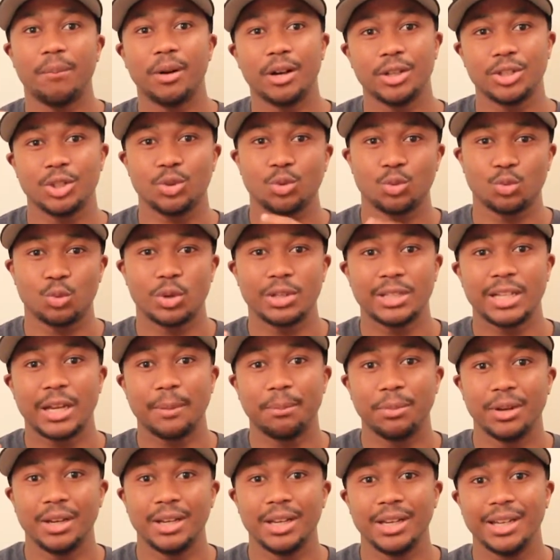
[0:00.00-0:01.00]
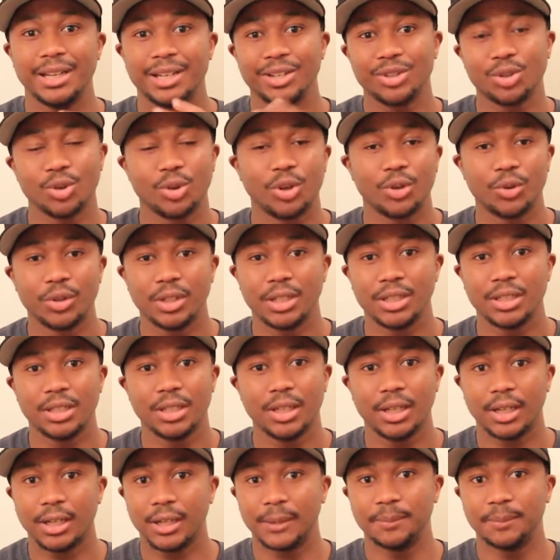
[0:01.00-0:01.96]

parts to what's happened in the story,